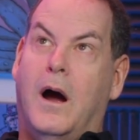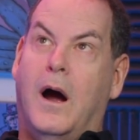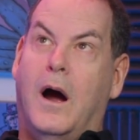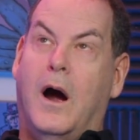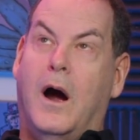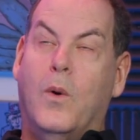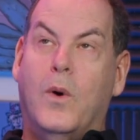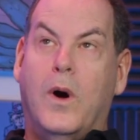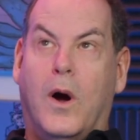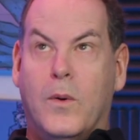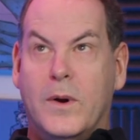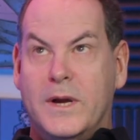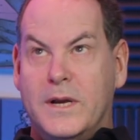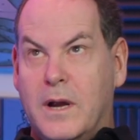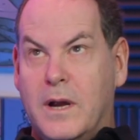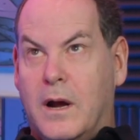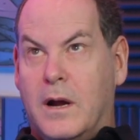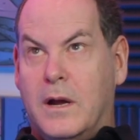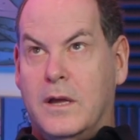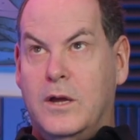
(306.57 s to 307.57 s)
Are
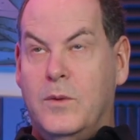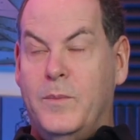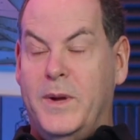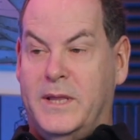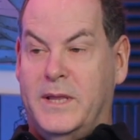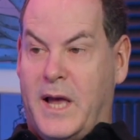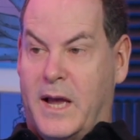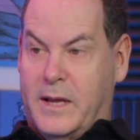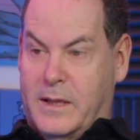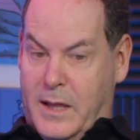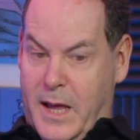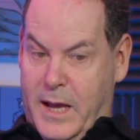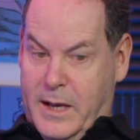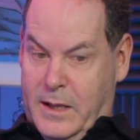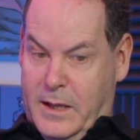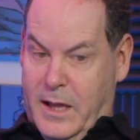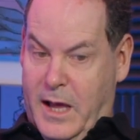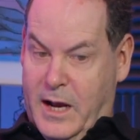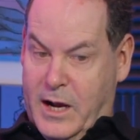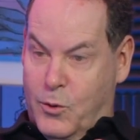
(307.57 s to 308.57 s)
we? You mean like
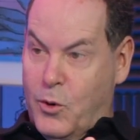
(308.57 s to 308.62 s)
a